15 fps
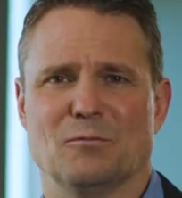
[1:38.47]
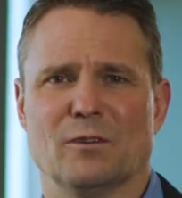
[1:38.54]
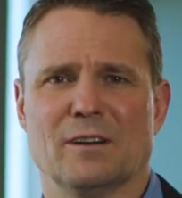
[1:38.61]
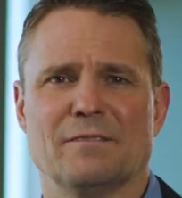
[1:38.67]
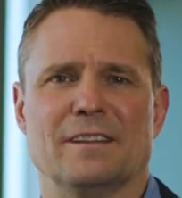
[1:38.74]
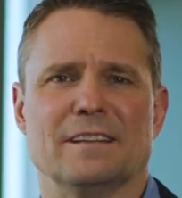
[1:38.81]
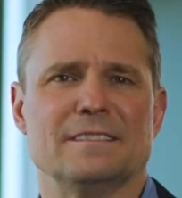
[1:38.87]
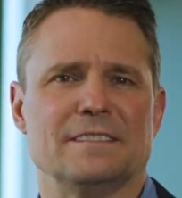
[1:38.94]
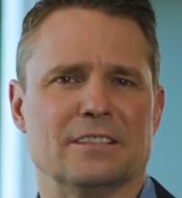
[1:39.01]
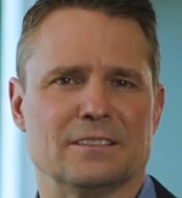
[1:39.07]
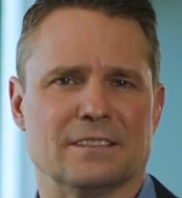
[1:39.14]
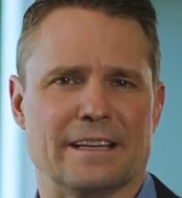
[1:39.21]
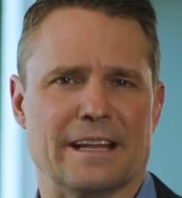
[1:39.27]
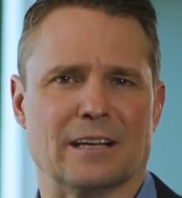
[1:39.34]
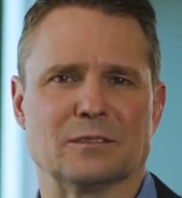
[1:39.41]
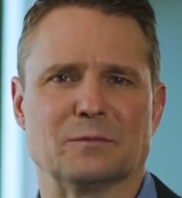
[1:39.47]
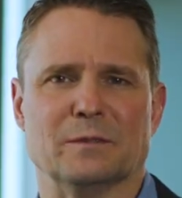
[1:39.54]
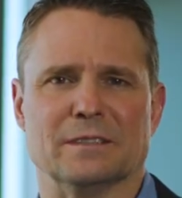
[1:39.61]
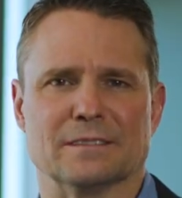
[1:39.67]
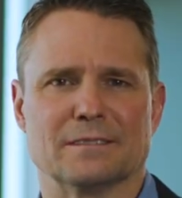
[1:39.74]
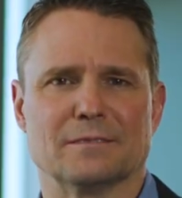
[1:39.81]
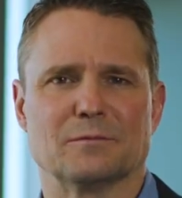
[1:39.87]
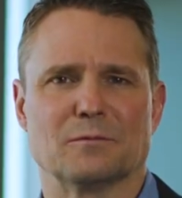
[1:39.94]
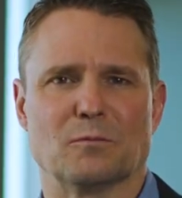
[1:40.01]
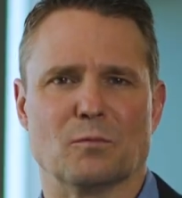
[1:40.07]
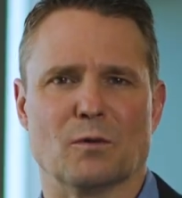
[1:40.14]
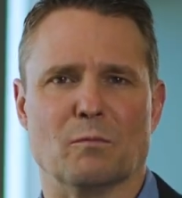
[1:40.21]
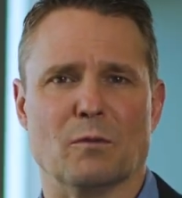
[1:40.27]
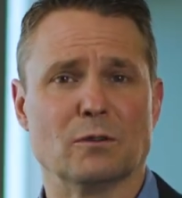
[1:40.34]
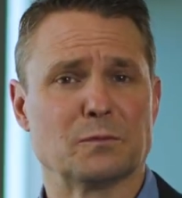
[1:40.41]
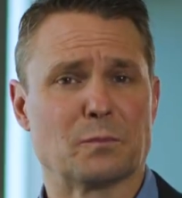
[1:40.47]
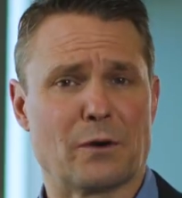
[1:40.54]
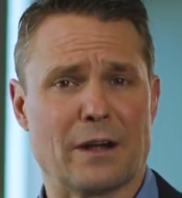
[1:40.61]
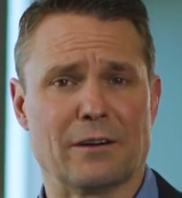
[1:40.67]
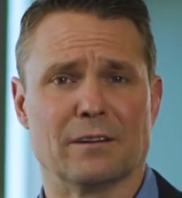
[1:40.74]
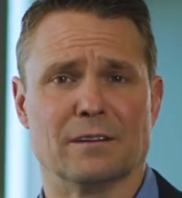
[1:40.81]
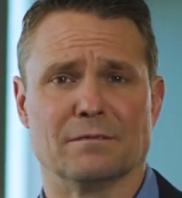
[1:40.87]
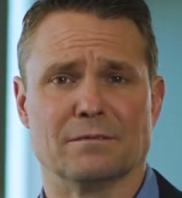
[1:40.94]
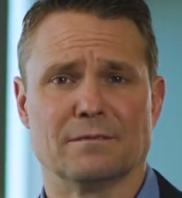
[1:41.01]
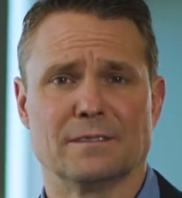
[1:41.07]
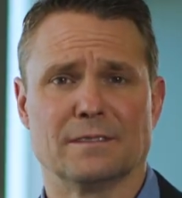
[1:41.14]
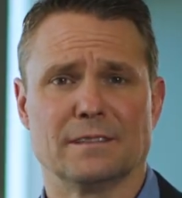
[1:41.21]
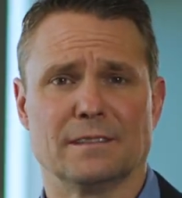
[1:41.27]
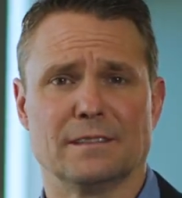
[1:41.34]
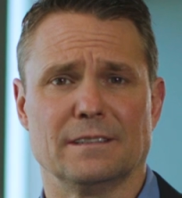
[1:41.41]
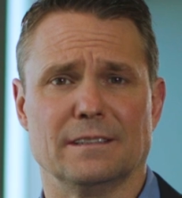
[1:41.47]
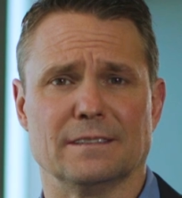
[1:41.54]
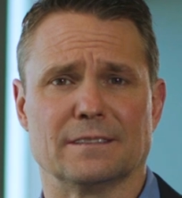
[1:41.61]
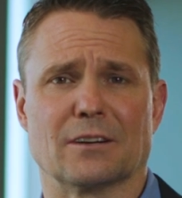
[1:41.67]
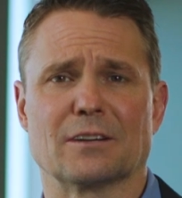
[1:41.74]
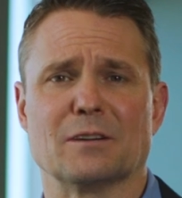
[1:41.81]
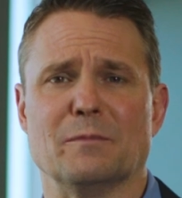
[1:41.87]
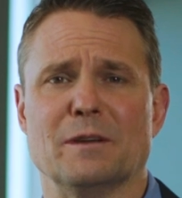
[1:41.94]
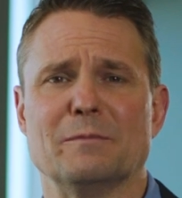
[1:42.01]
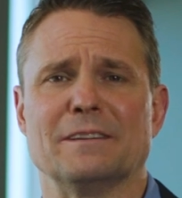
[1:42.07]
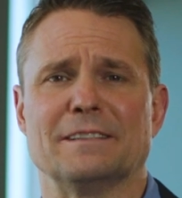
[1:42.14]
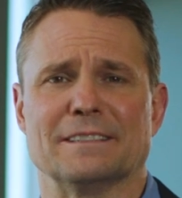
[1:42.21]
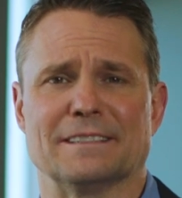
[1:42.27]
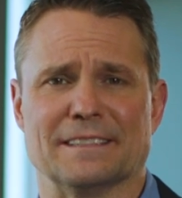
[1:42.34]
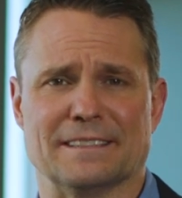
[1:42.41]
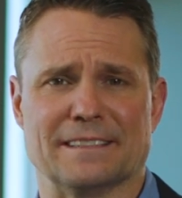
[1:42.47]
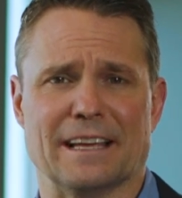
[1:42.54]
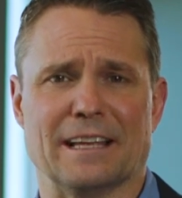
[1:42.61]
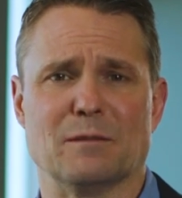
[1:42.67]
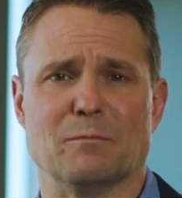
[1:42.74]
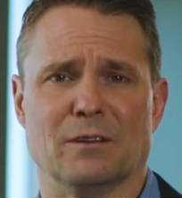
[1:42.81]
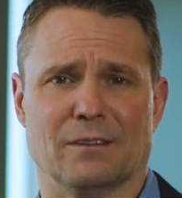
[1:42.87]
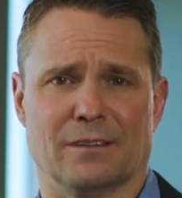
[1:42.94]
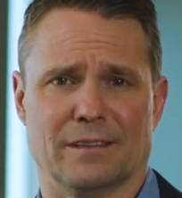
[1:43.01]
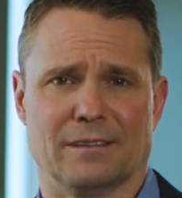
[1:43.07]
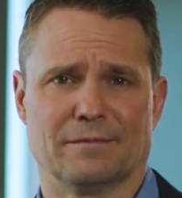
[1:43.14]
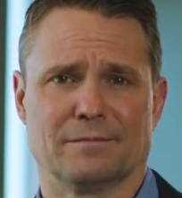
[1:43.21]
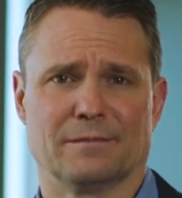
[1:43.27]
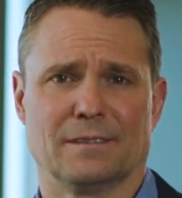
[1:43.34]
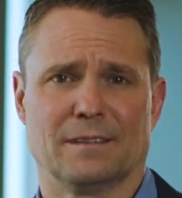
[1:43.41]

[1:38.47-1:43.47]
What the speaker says: One of this year's announcements we're most proud of is our commitment to sustainability.